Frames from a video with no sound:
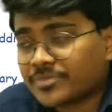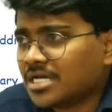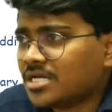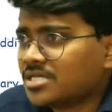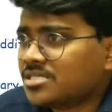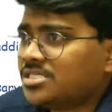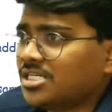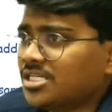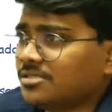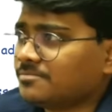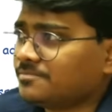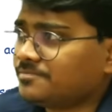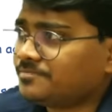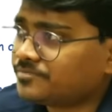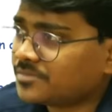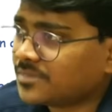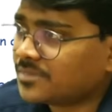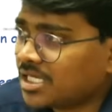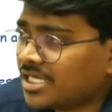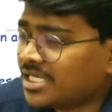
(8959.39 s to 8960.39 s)
See,
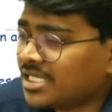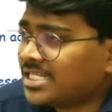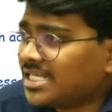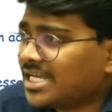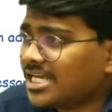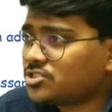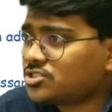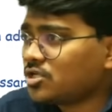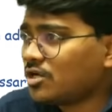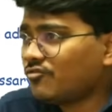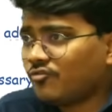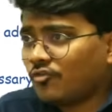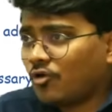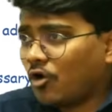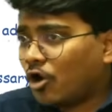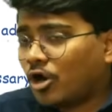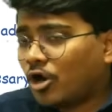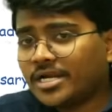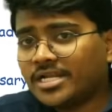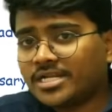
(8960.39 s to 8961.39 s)
in case of
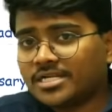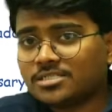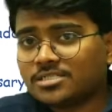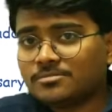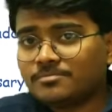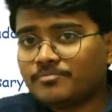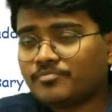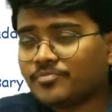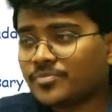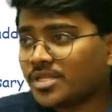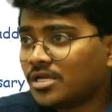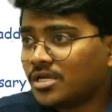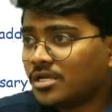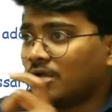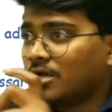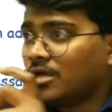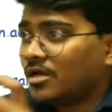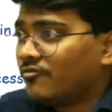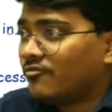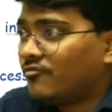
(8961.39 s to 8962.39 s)
audit,
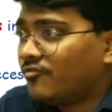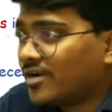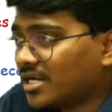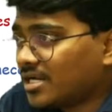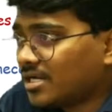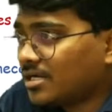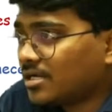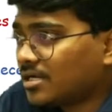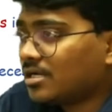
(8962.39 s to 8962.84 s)
for